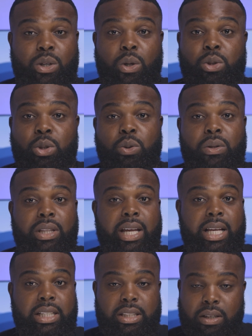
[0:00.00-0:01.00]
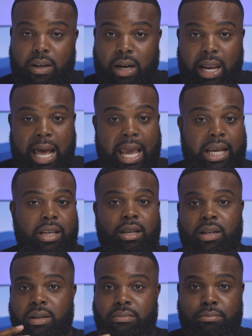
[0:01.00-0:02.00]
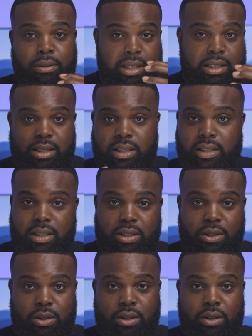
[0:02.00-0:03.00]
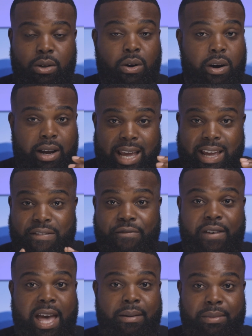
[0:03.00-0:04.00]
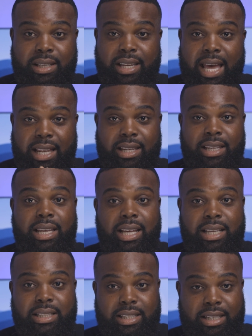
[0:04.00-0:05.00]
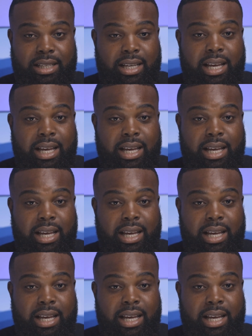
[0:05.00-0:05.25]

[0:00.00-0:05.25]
Those two things are like brothers and sisters, or a family that needs